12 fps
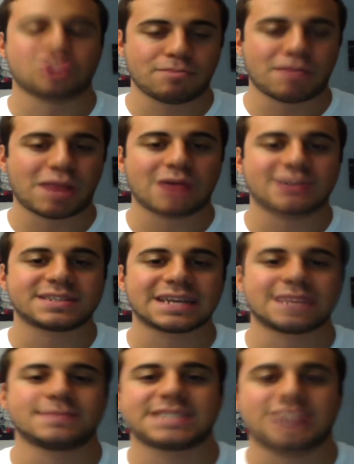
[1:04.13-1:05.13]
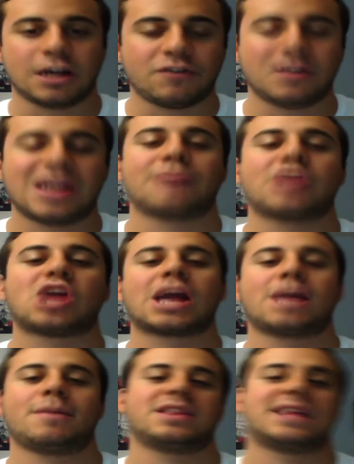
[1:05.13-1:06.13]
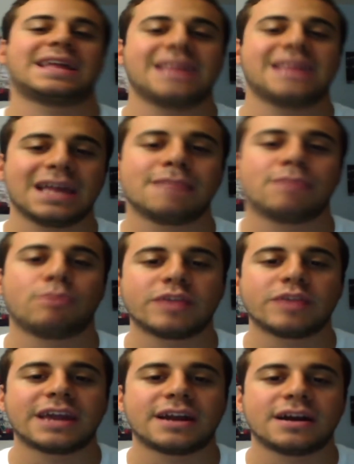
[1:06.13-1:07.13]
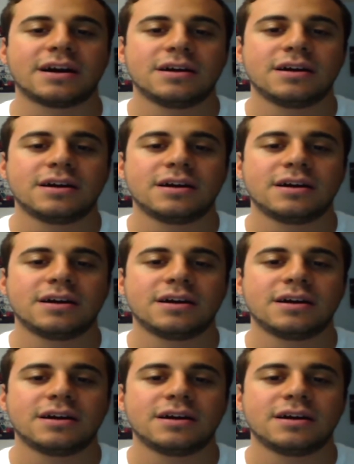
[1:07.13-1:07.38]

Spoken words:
Embarrassing himself, and I'm talking about Daniele Bonera.